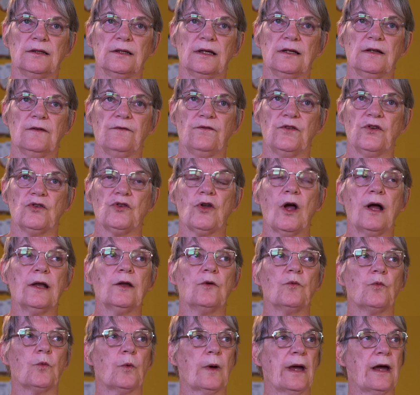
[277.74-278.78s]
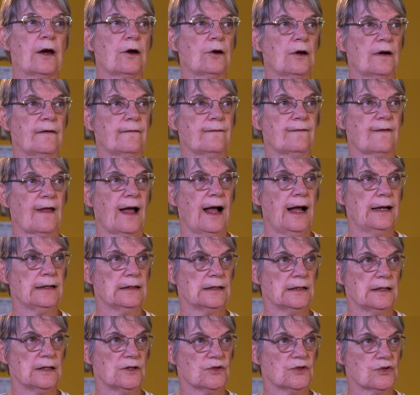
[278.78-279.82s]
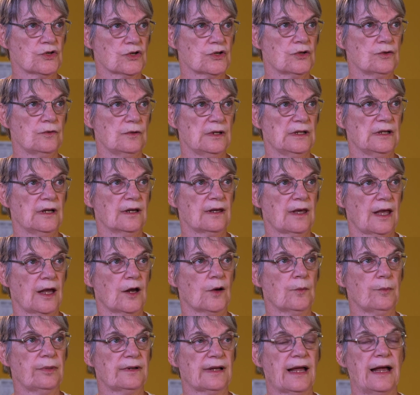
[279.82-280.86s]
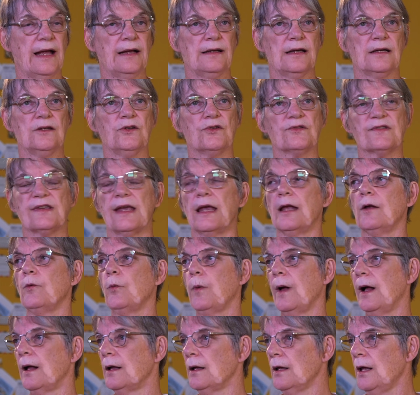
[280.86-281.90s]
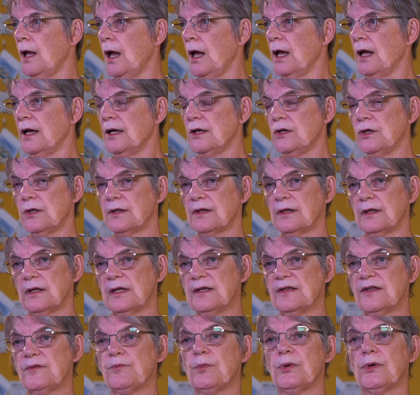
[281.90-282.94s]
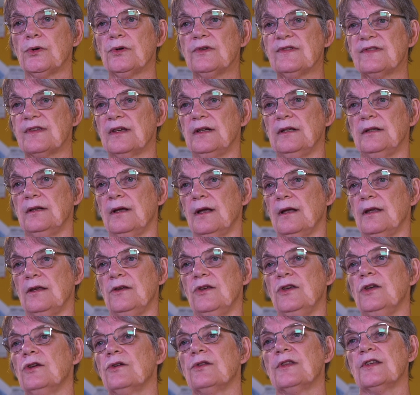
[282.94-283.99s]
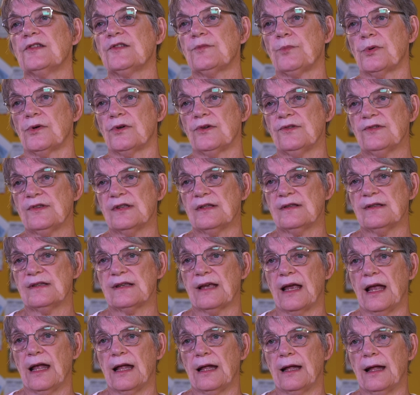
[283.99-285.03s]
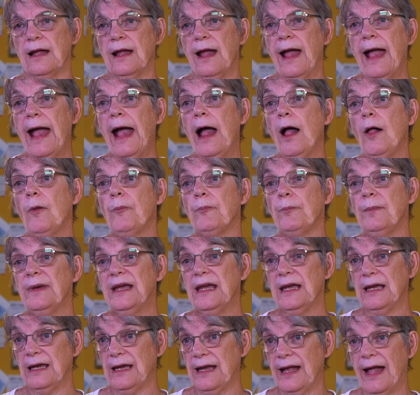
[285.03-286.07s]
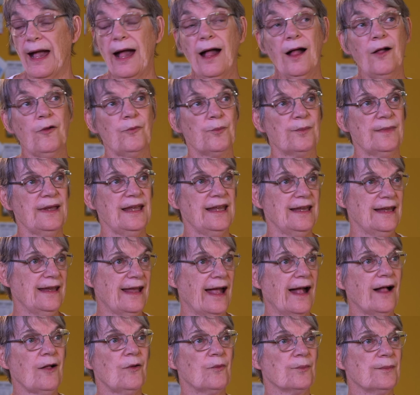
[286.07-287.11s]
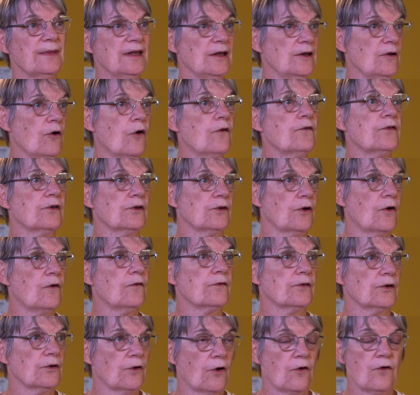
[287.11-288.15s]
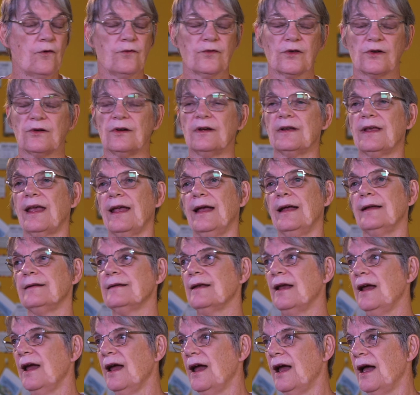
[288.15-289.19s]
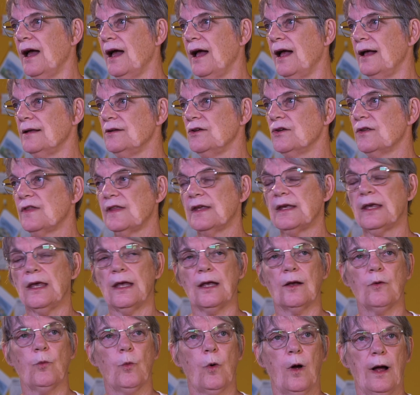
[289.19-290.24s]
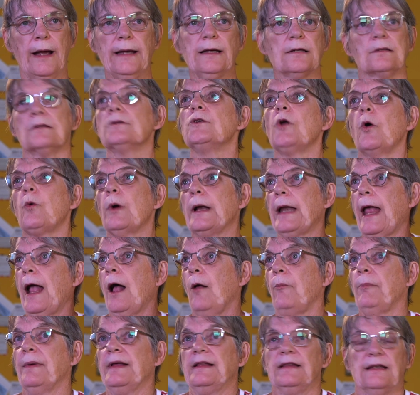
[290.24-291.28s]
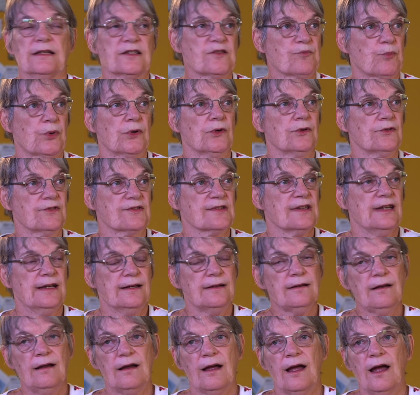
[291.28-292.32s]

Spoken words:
if you're not aware of that issue in the care plan and you're saying, well, you hear this person saying, help me, help me, help me, over and over and over again, and you're thinking, why is no one helping this person?